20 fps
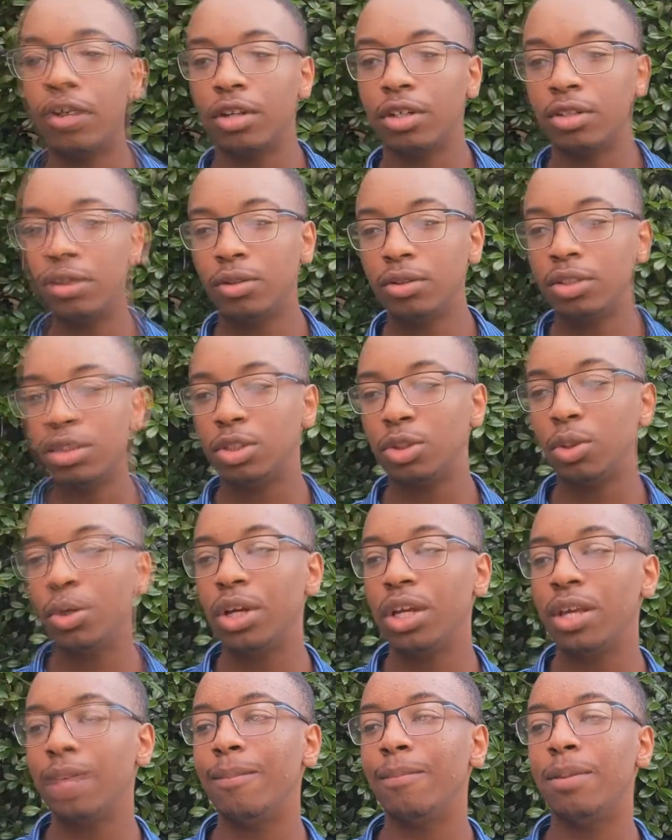adults,
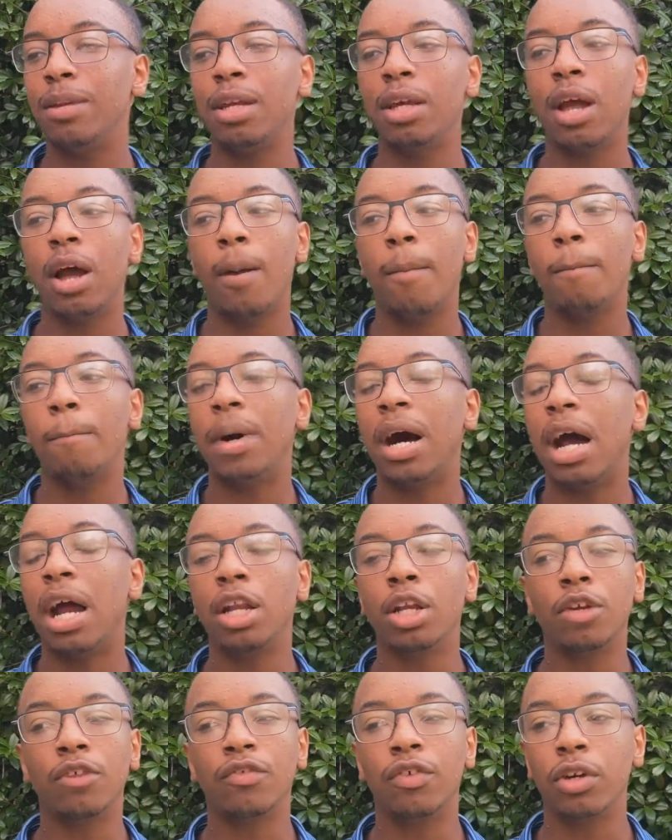joy can be
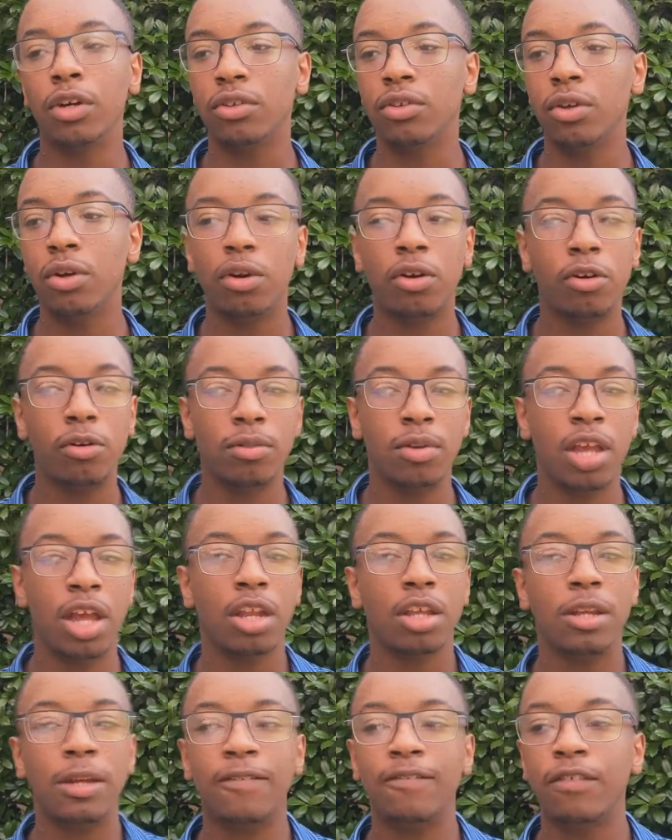buying your first home,
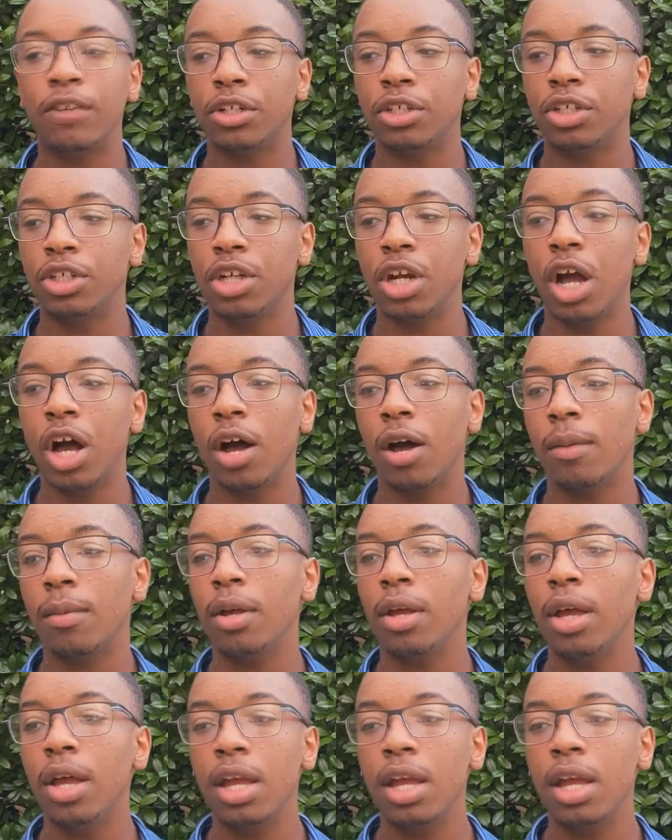getting your first job,